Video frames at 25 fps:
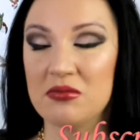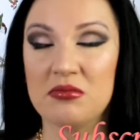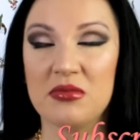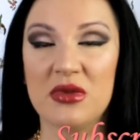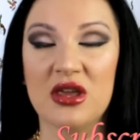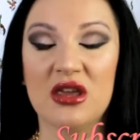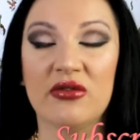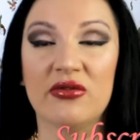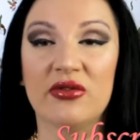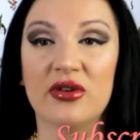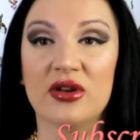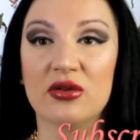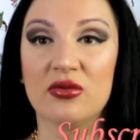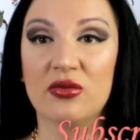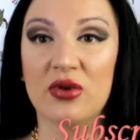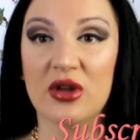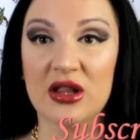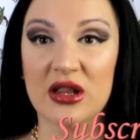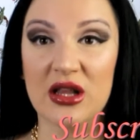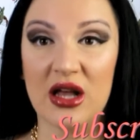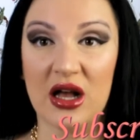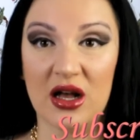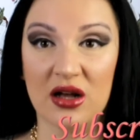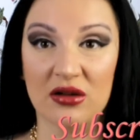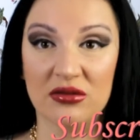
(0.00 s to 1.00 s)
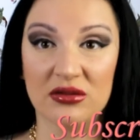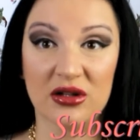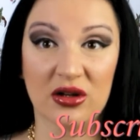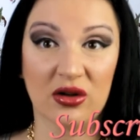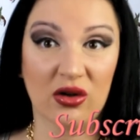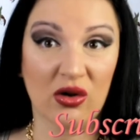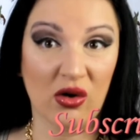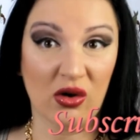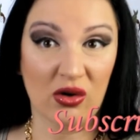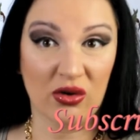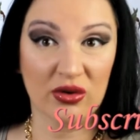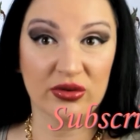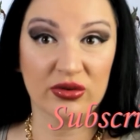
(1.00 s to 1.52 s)
even without a
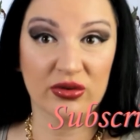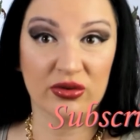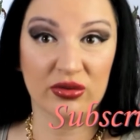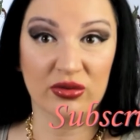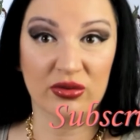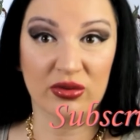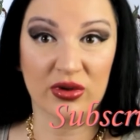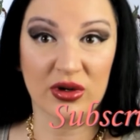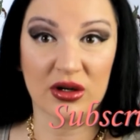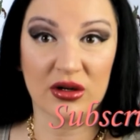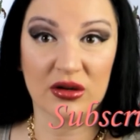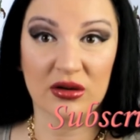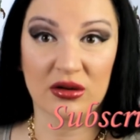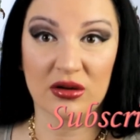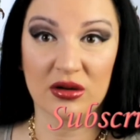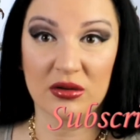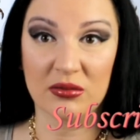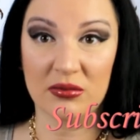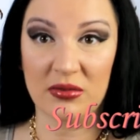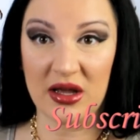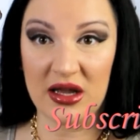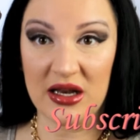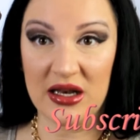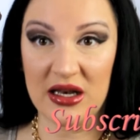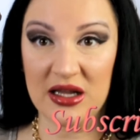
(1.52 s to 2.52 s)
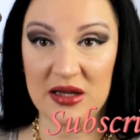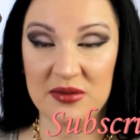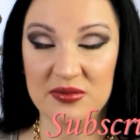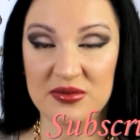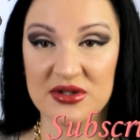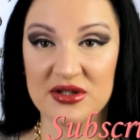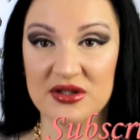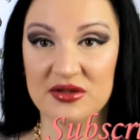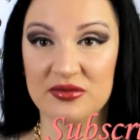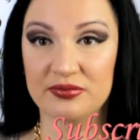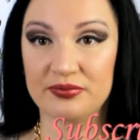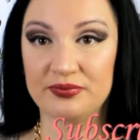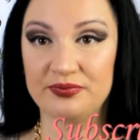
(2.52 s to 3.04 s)
contour on my
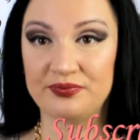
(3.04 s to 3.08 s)
lips.